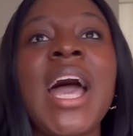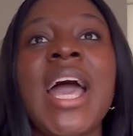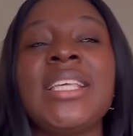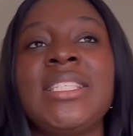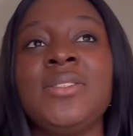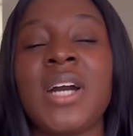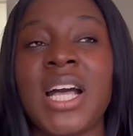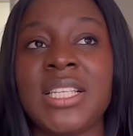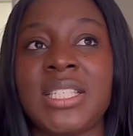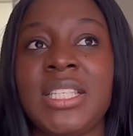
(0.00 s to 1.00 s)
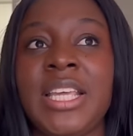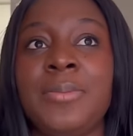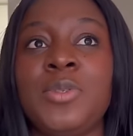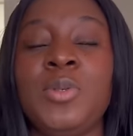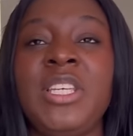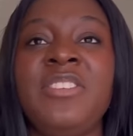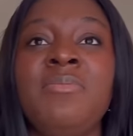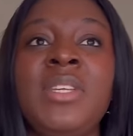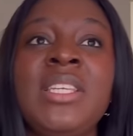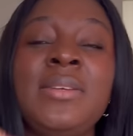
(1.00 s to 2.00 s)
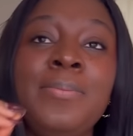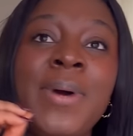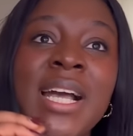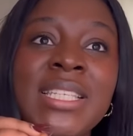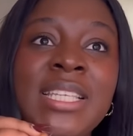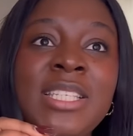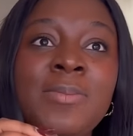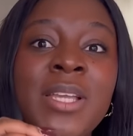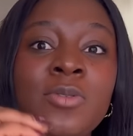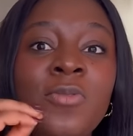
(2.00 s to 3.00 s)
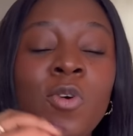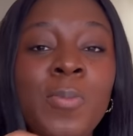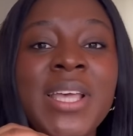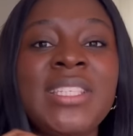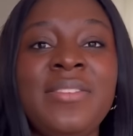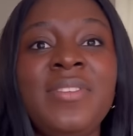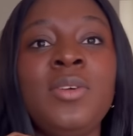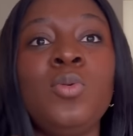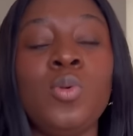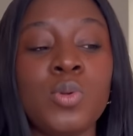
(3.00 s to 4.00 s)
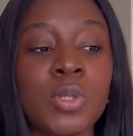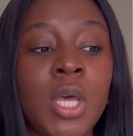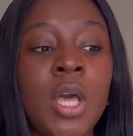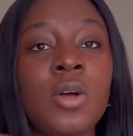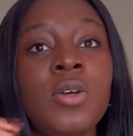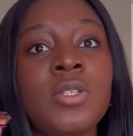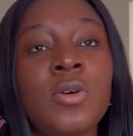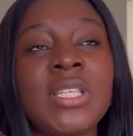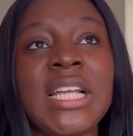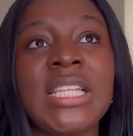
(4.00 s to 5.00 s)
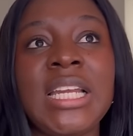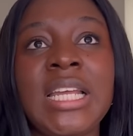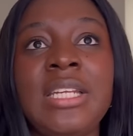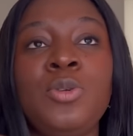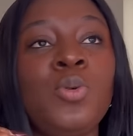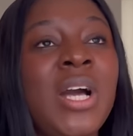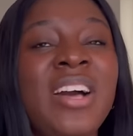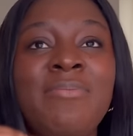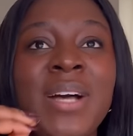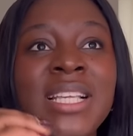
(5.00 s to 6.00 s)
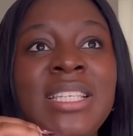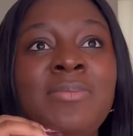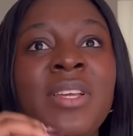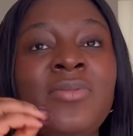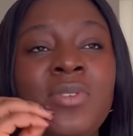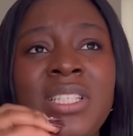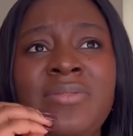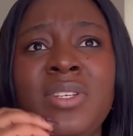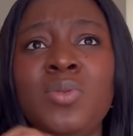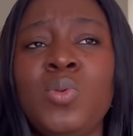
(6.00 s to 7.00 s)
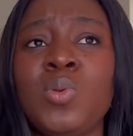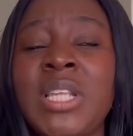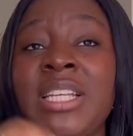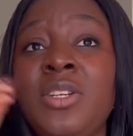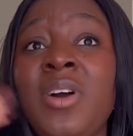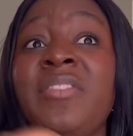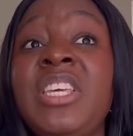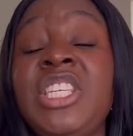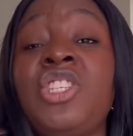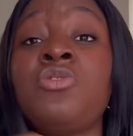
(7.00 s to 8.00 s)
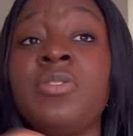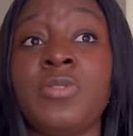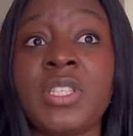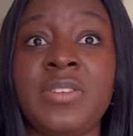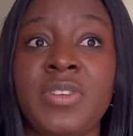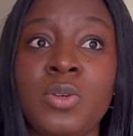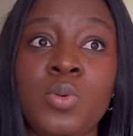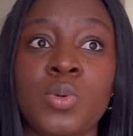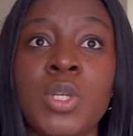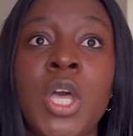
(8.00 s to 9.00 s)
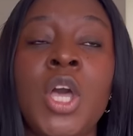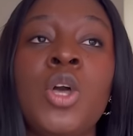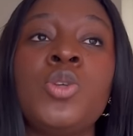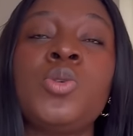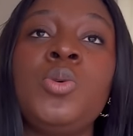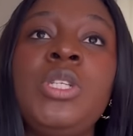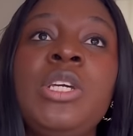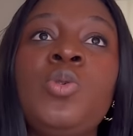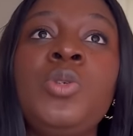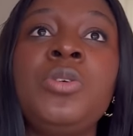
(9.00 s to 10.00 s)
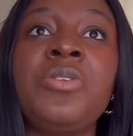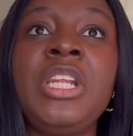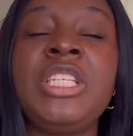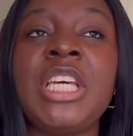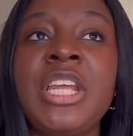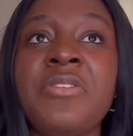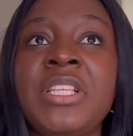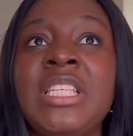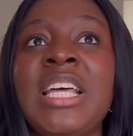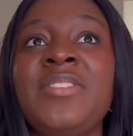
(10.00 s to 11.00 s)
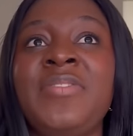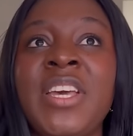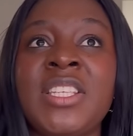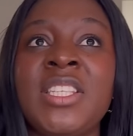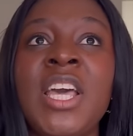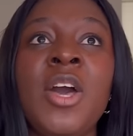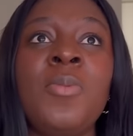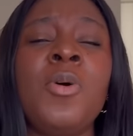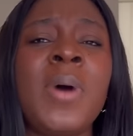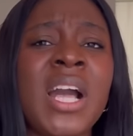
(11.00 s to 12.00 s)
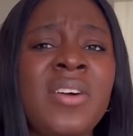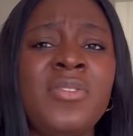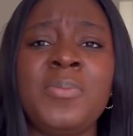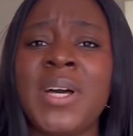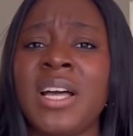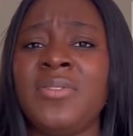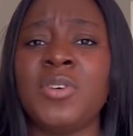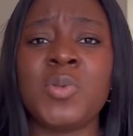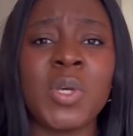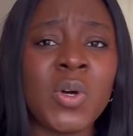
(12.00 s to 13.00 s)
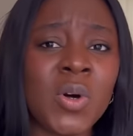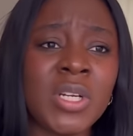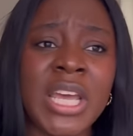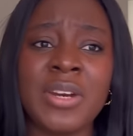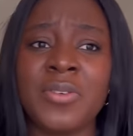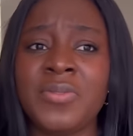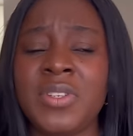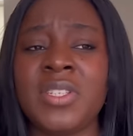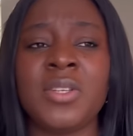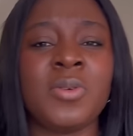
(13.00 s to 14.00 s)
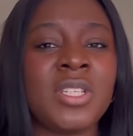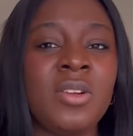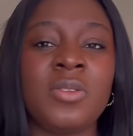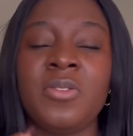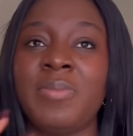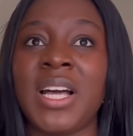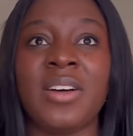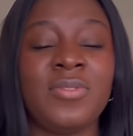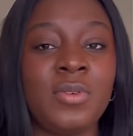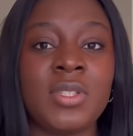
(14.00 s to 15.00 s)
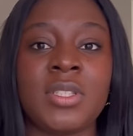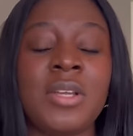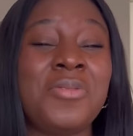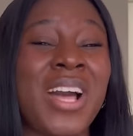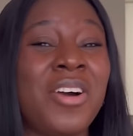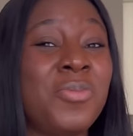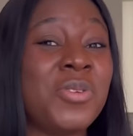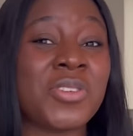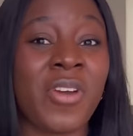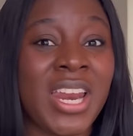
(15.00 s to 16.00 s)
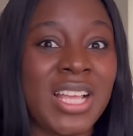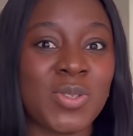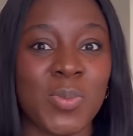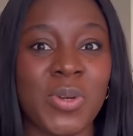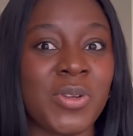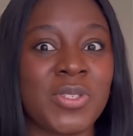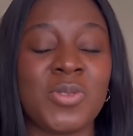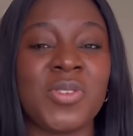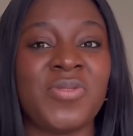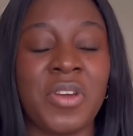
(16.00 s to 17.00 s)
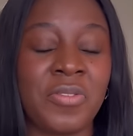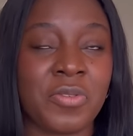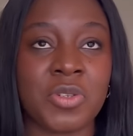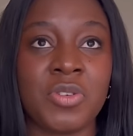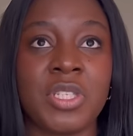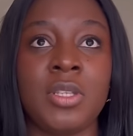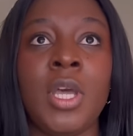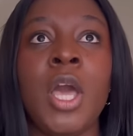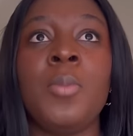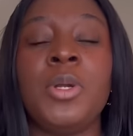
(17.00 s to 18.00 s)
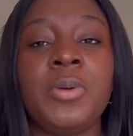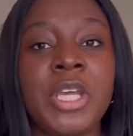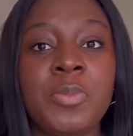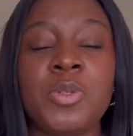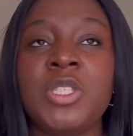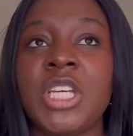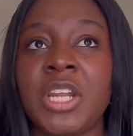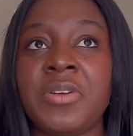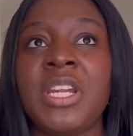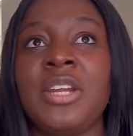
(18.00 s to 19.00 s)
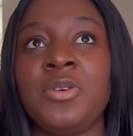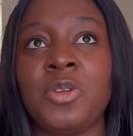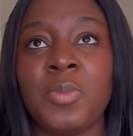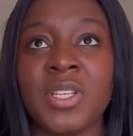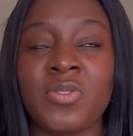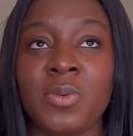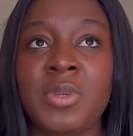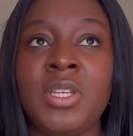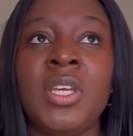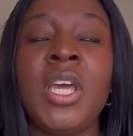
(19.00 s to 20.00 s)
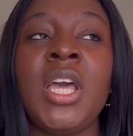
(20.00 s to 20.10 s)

I still asked them to give me bank statements of all my saving goals. Because on Santander, they don't have bank statements for saving goals. Like, they don't have history for saving goals. So they couldn't really generate it at first. But back and forth, back and forth, we called head office. There was a lot of back and forth. I almost cried at some point because it was very frustrating. But they were able to generate that document for me.